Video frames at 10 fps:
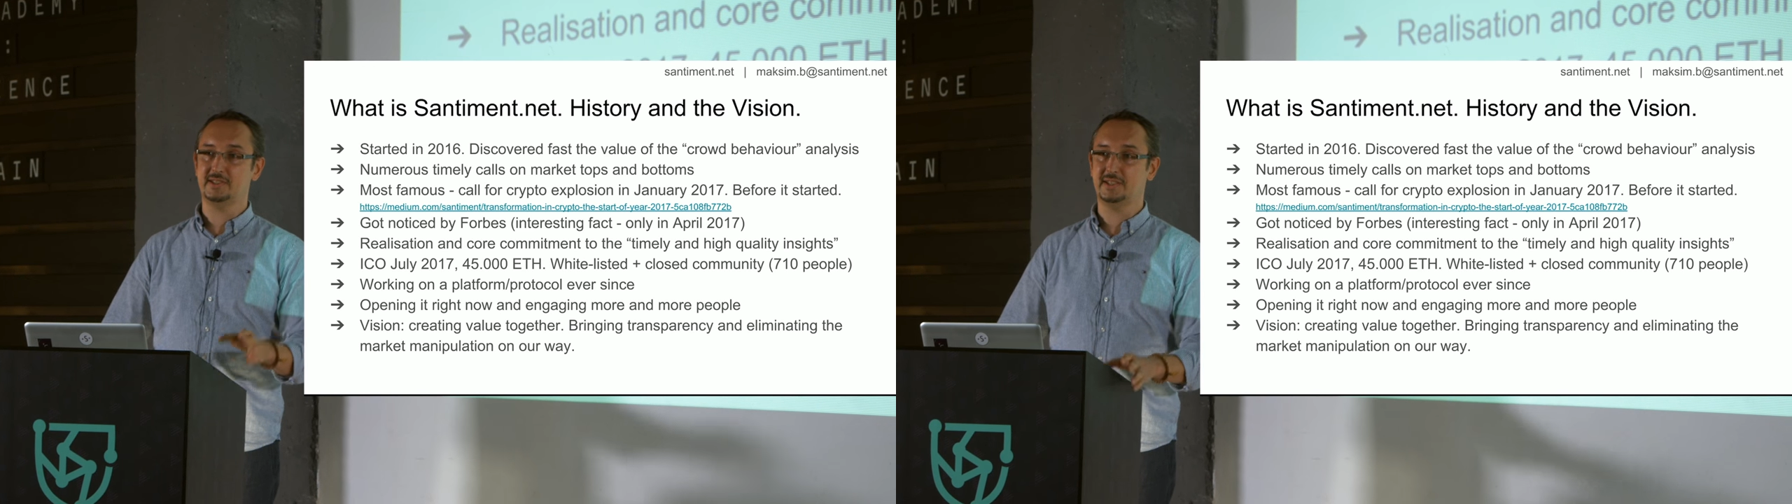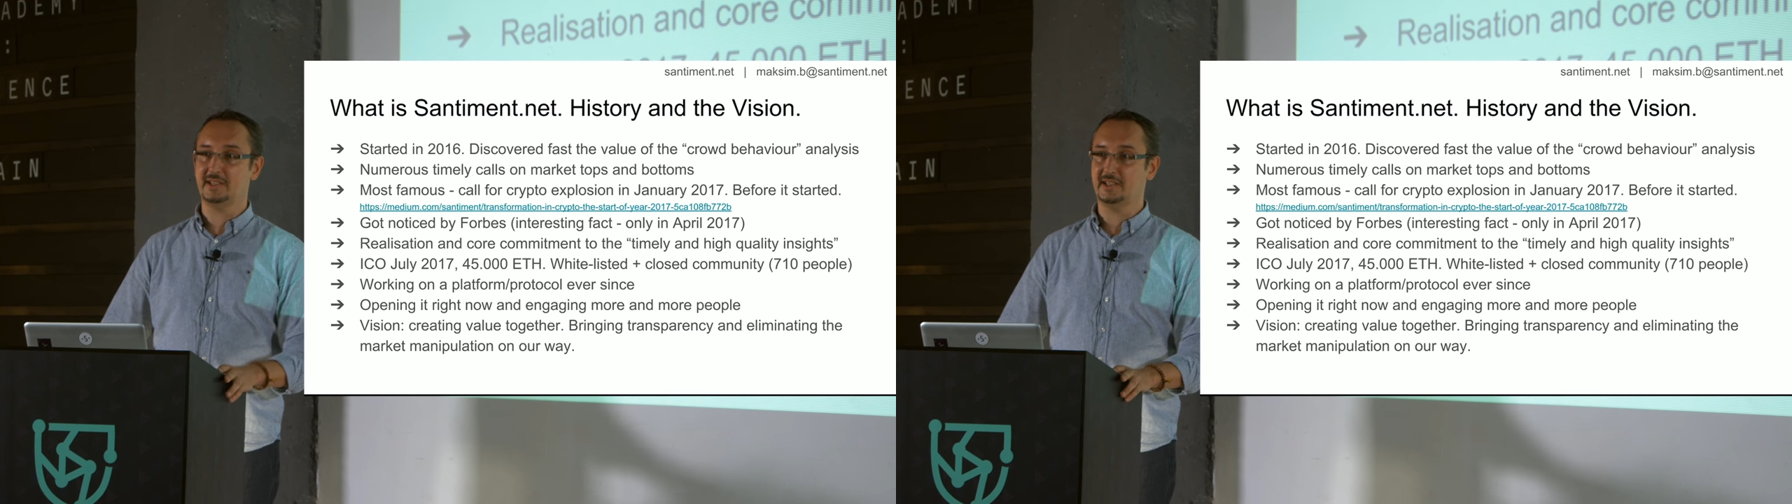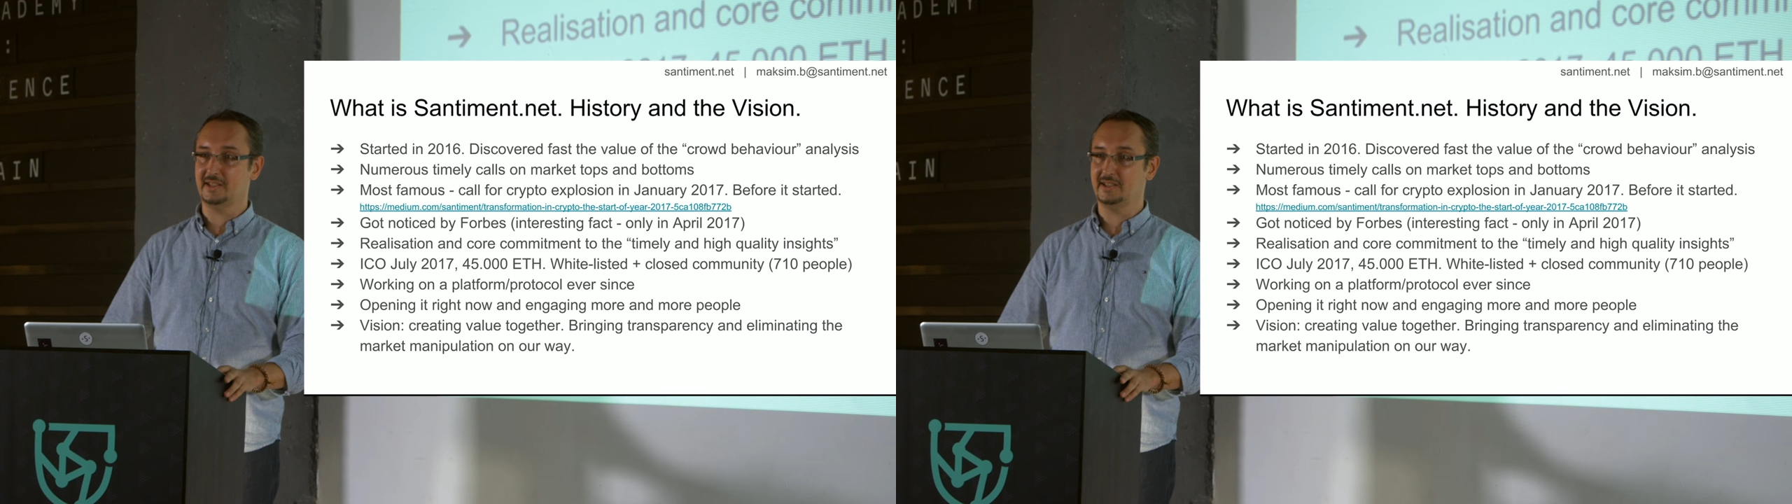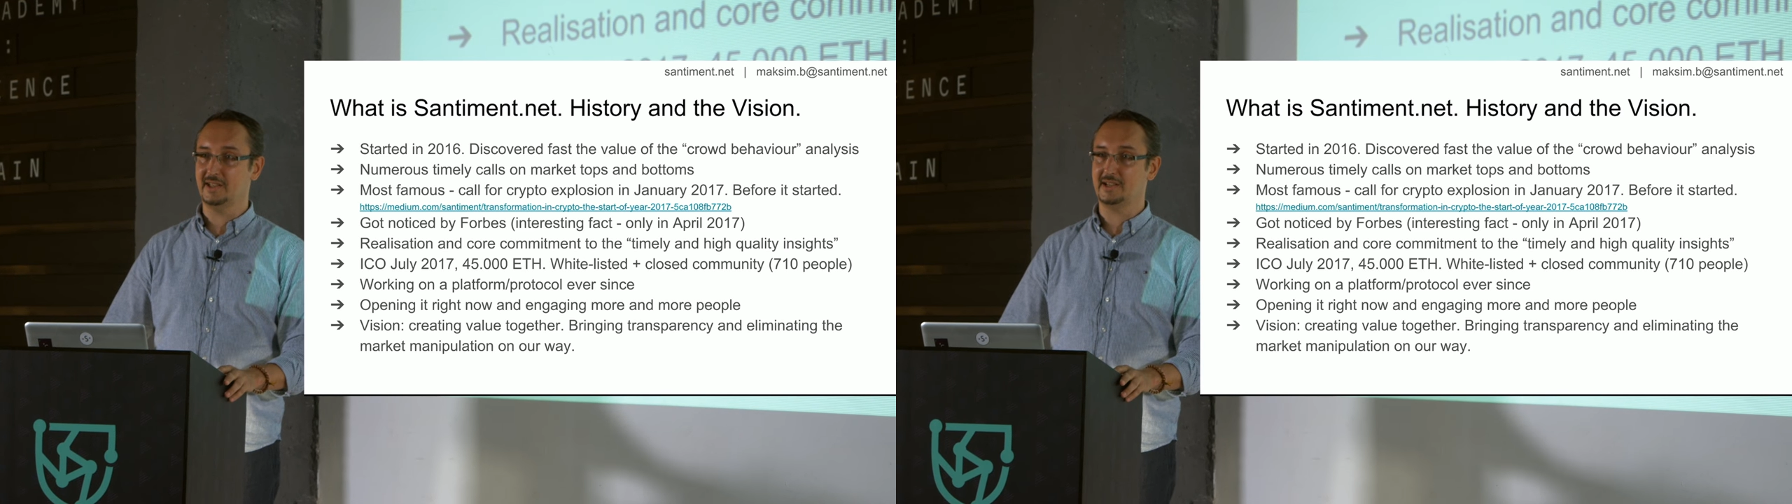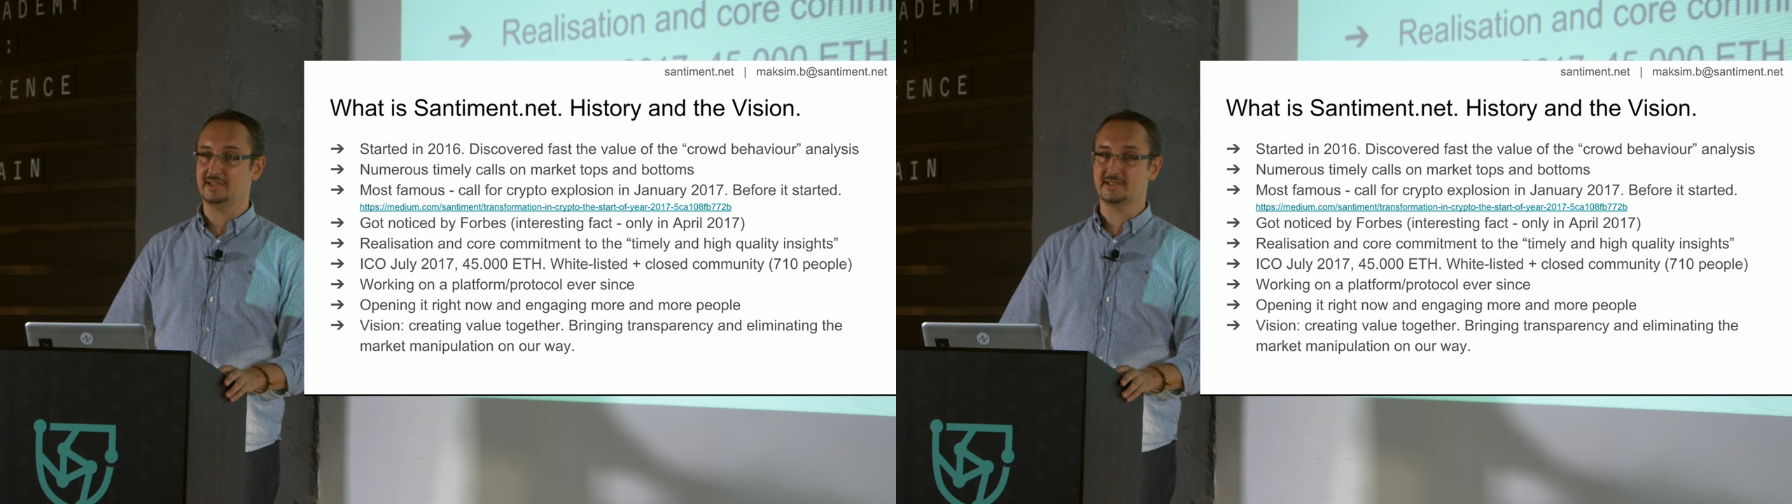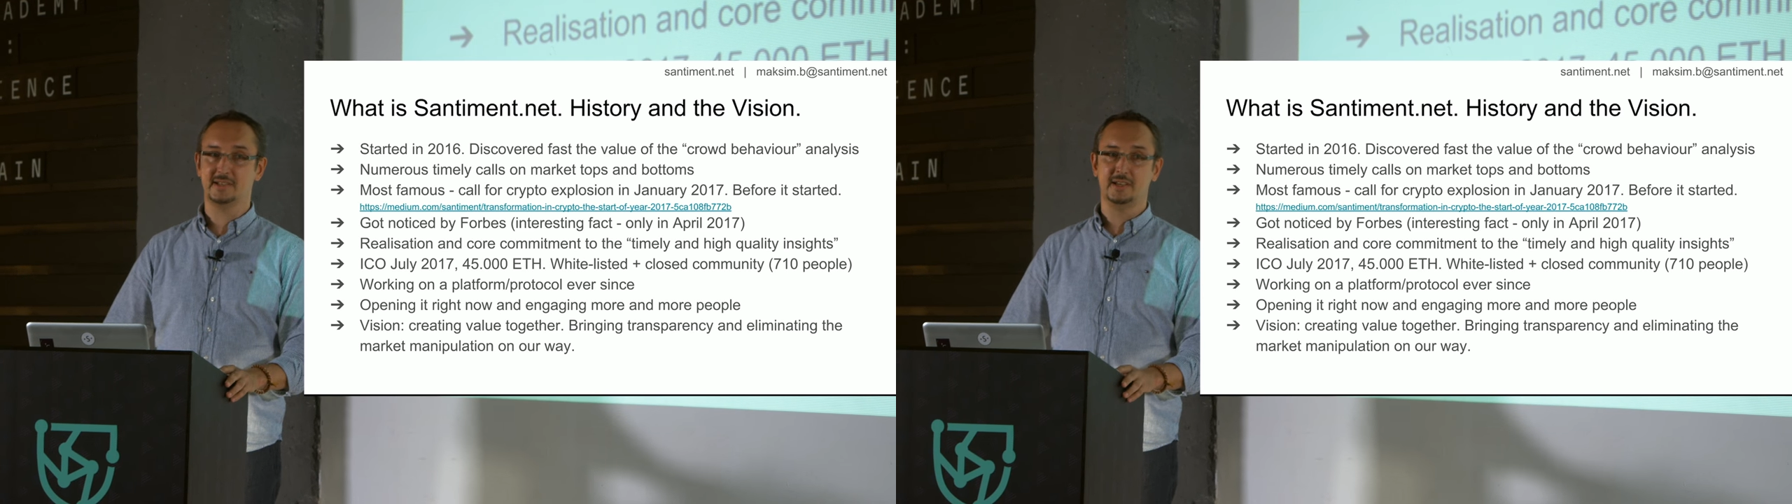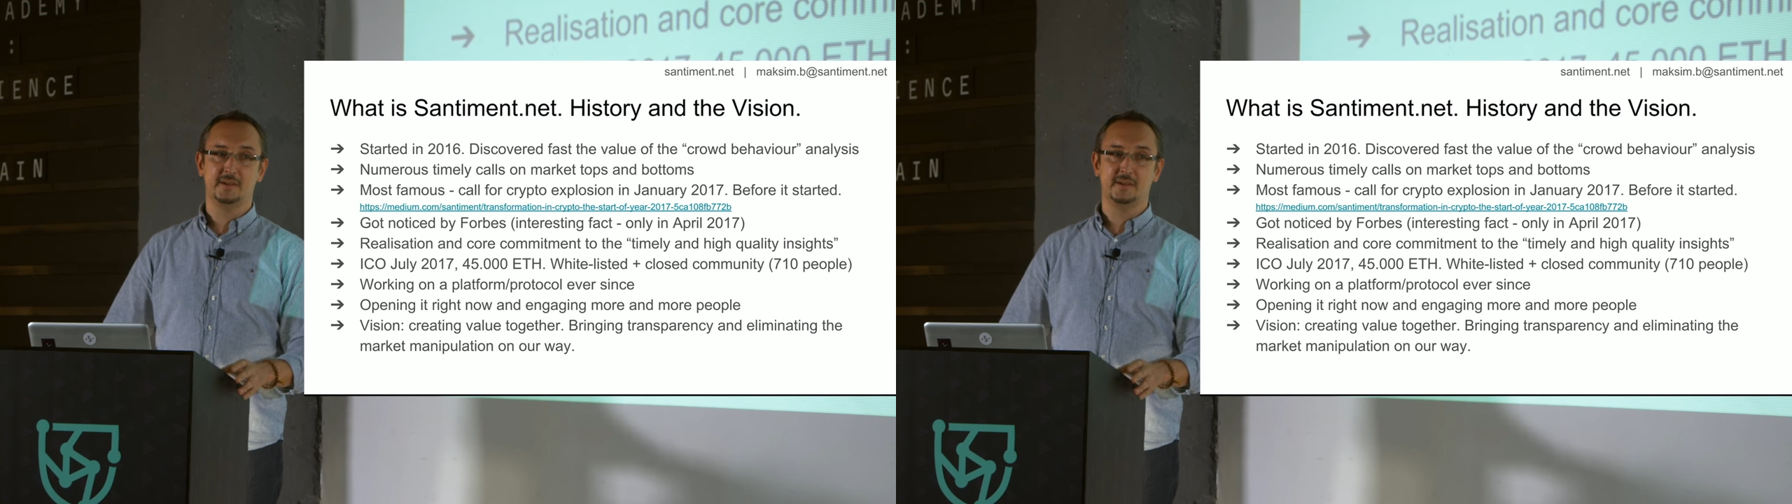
all this in the field